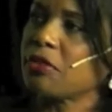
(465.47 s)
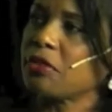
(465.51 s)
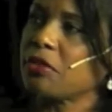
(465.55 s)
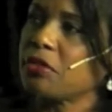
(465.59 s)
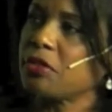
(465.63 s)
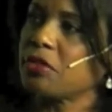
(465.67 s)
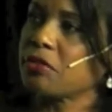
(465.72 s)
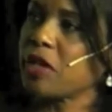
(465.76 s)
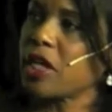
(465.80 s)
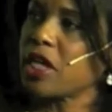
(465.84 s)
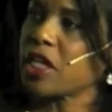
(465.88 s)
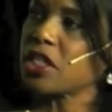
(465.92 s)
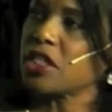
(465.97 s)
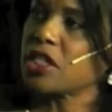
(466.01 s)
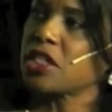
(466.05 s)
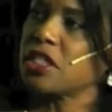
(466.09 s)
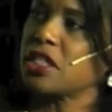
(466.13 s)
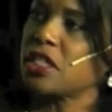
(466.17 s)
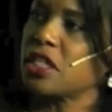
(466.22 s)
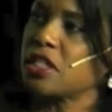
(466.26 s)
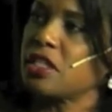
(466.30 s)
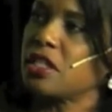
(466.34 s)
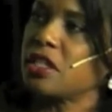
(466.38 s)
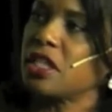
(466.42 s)

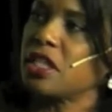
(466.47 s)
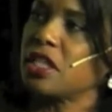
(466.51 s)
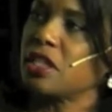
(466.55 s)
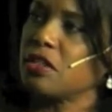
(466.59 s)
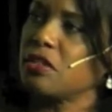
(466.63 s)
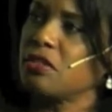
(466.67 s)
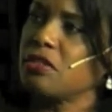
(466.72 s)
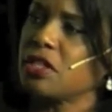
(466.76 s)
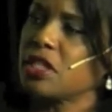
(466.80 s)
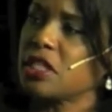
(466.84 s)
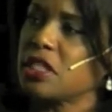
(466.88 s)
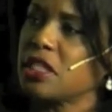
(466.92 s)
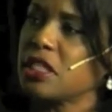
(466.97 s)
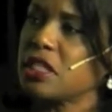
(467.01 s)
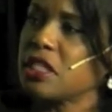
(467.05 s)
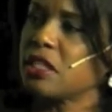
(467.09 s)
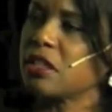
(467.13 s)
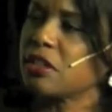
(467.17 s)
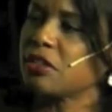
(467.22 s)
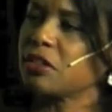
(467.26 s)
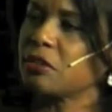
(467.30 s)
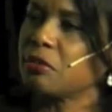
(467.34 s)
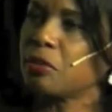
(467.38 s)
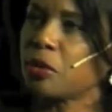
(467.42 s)
directions that you can see
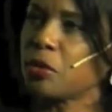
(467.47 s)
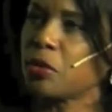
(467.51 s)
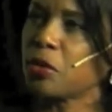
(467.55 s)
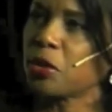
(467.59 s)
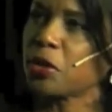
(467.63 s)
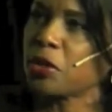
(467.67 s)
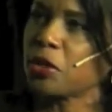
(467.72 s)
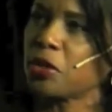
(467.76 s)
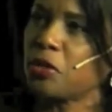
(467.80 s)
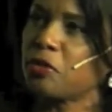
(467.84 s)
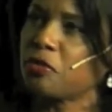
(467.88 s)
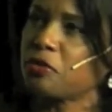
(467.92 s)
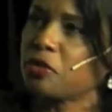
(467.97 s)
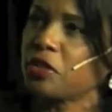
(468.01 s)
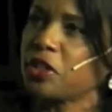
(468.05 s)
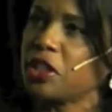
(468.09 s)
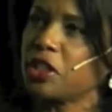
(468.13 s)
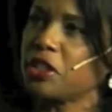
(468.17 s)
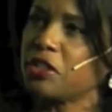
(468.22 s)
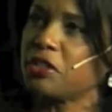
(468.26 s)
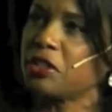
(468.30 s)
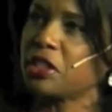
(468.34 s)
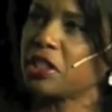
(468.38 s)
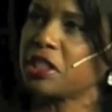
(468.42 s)
on the board. Hopefully
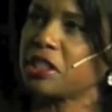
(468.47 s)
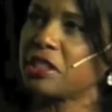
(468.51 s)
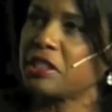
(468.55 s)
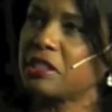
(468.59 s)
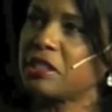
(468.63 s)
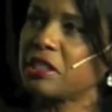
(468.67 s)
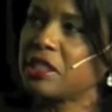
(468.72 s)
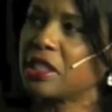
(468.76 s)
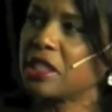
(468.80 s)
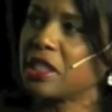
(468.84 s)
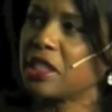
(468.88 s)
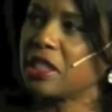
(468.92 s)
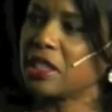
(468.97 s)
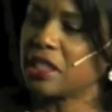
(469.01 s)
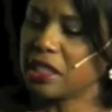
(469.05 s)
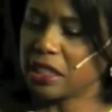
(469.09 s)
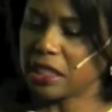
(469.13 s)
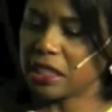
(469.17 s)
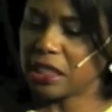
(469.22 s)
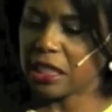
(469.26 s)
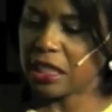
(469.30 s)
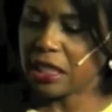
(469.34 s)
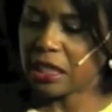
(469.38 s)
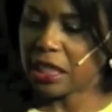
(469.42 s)
you can
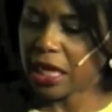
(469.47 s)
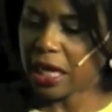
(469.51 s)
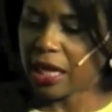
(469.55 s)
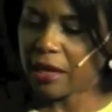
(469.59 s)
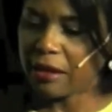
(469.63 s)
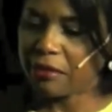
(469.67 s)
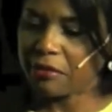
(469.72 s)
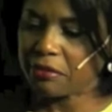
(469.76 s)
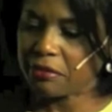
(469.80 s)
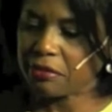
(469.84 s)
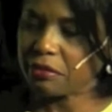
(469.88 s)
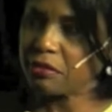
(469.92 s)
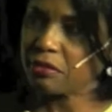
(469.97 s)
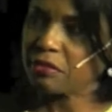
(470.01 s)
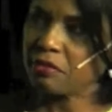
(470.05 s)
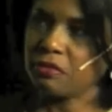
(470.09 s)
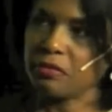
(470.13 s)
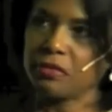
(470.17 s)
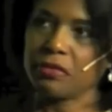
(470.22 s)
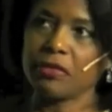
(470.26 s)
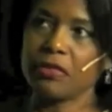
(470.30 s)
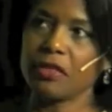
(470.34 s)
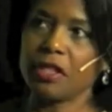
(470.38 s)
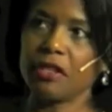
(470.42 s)
see that
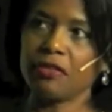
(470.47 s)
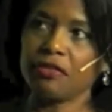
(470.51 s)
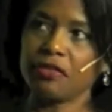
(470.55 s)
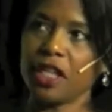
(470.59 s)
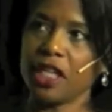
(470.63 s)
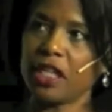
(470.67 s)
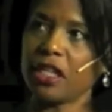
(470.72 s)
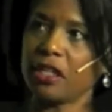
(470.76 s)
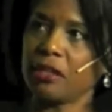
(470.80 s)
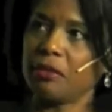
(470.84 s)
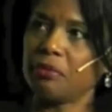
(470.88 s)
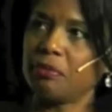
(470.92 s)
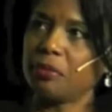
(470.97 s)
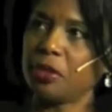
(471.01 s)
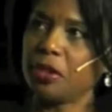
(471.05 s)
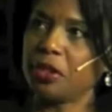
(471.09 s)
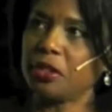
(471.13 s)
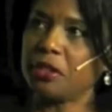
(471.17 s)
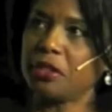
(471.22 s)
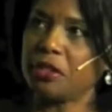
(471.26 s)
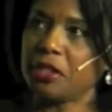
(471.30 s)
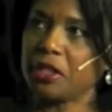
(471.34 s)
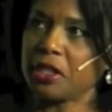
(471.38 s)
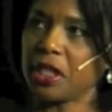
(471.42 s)
if they can put
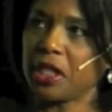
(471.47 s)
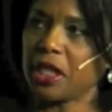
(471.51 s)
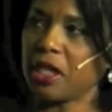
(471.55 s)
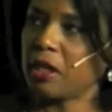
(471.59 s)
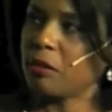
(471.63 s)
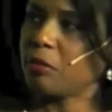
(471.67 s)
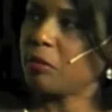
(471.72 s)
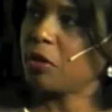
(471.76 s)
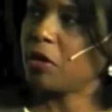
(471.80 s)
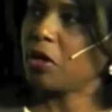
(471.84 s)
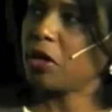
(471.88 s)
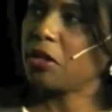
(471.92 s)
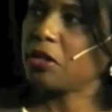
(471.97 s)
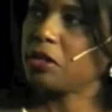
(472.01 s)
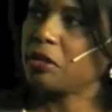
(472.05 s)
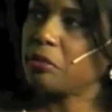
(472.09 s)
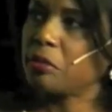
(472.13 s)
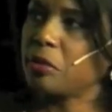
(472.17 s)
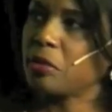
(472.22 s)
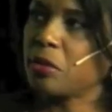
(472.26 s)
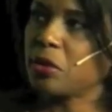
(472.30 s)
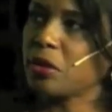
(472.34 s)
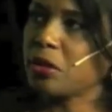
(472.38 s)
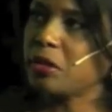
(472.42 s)
the camera on the
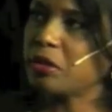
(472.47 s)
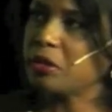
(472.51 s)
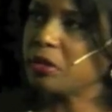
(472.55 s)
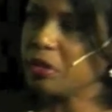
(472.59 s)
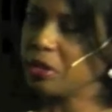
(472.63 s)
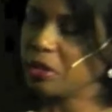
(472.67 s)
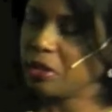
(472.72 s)
board.